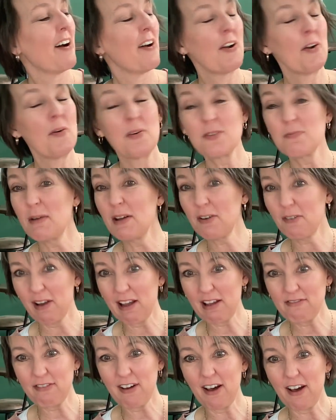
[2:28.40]
who was my
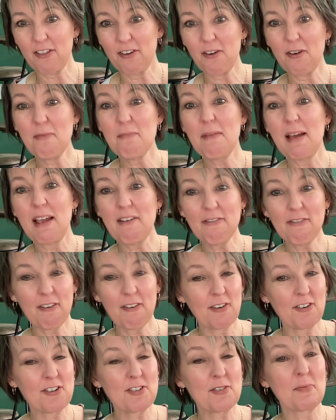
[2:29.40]
grandfather. May
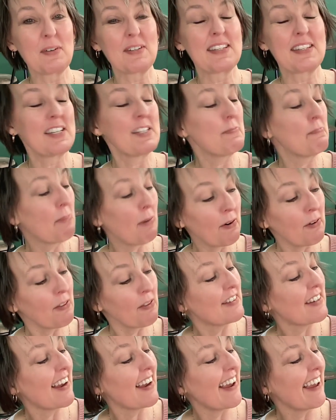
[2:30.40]
1st was his
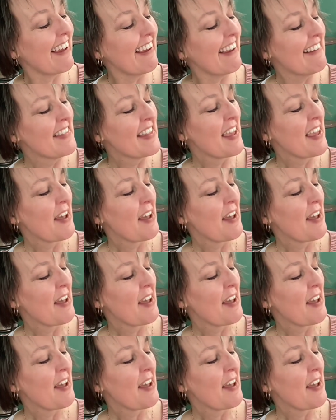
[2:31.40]
birthday.